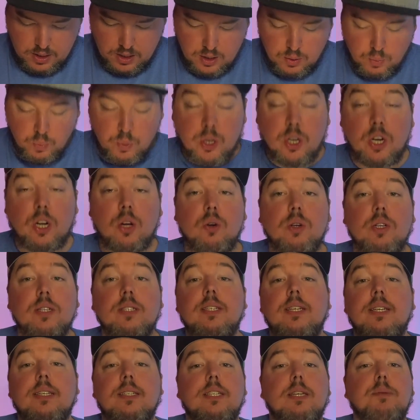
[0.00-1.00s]
going to go to
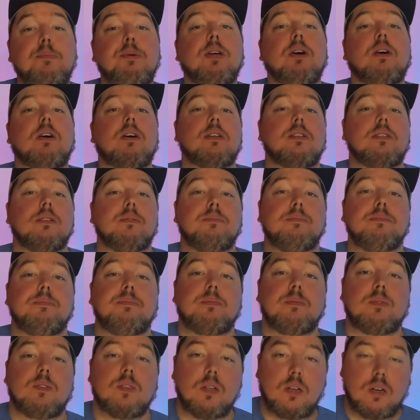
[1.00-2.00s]
D&D Beyond,
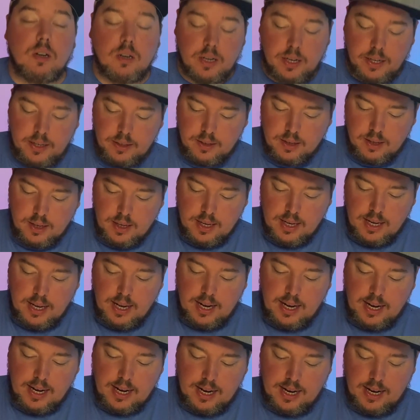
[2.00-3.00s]
all right?
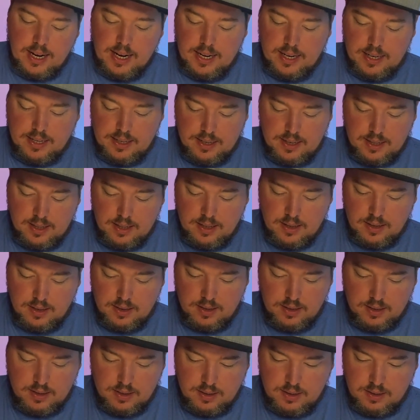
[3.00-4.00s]
And
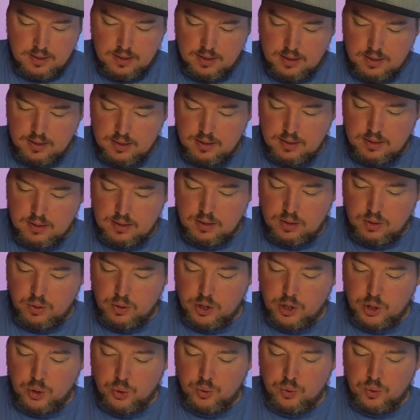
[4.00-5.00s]
go to
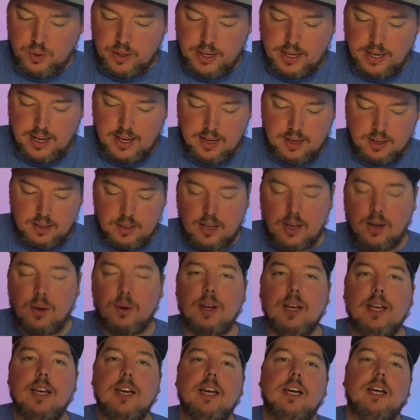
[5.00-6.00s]
create. Now,
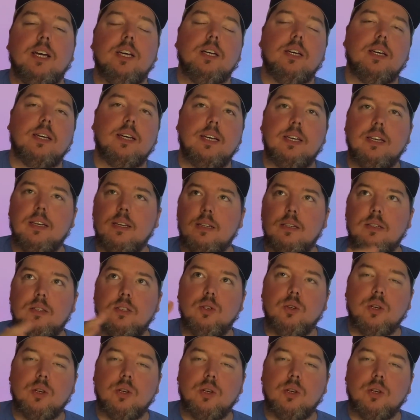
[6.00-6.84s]
you